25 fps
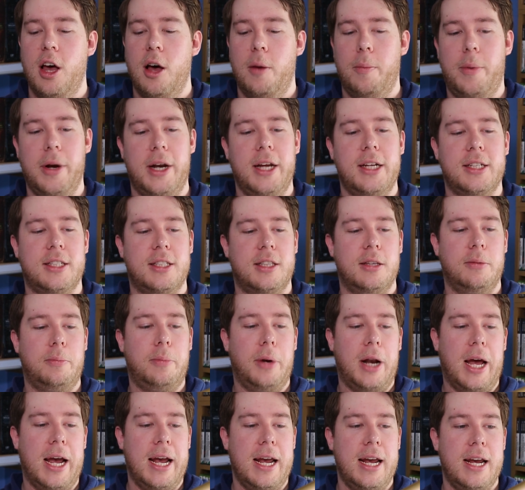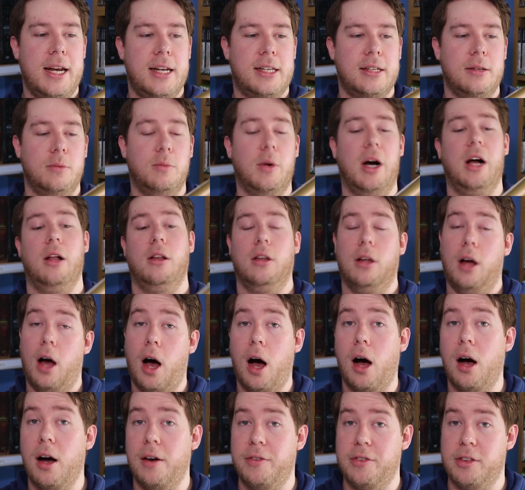but it's the blade, well,
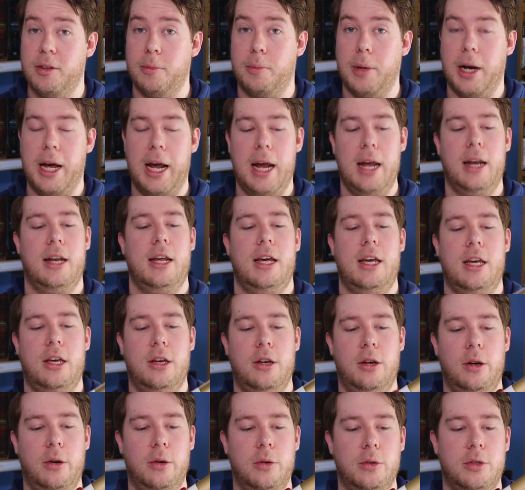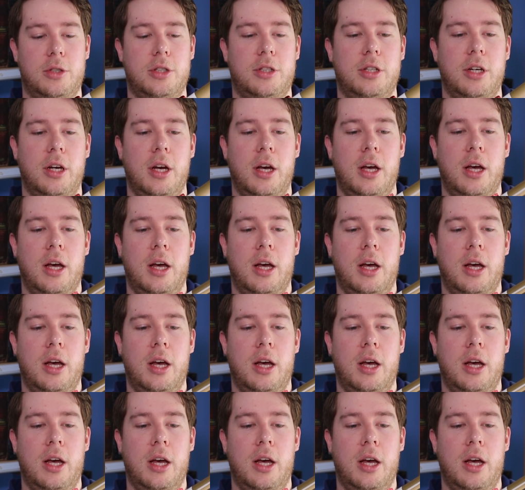half the blade he used